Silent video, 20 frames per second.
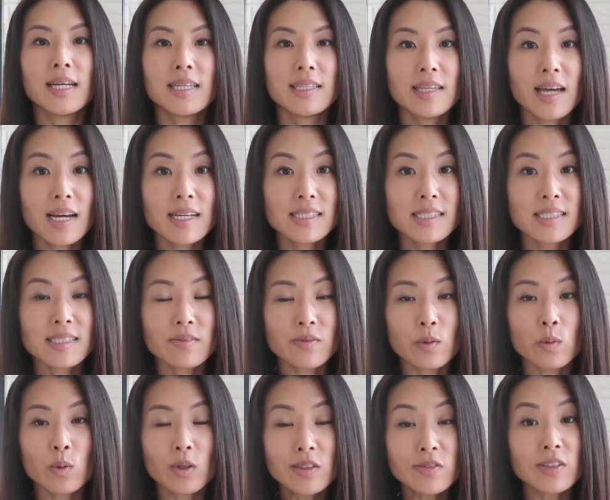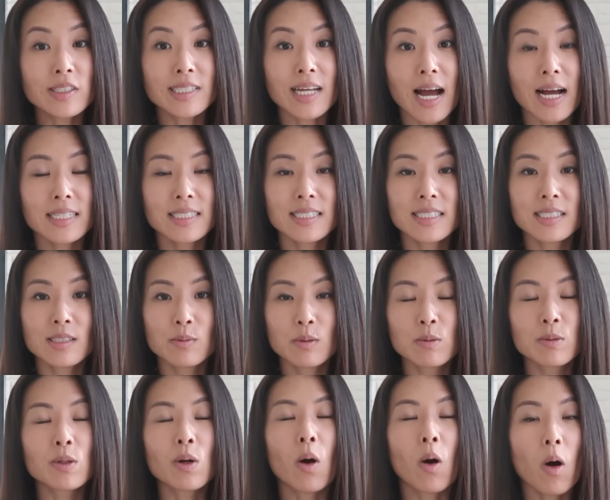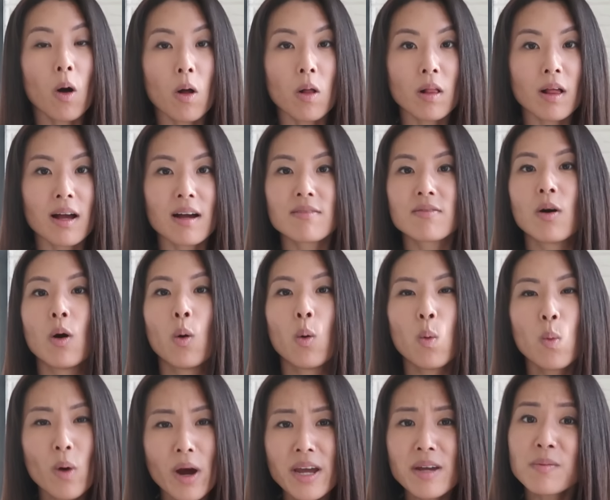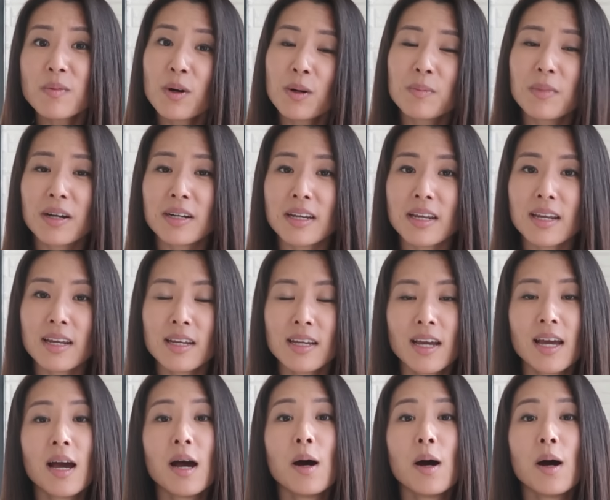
Yes, if it weren't for taxes, we would all have way more money,